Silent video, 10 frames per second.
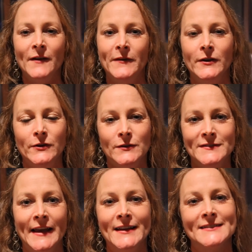If you
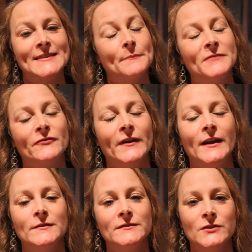take it step different
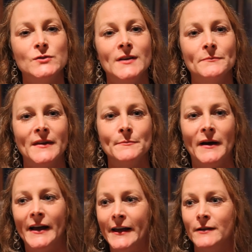and do something
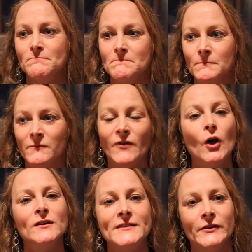by
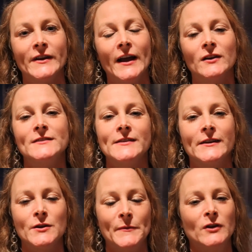volunteering out into
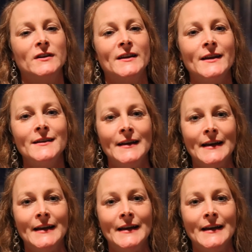the community,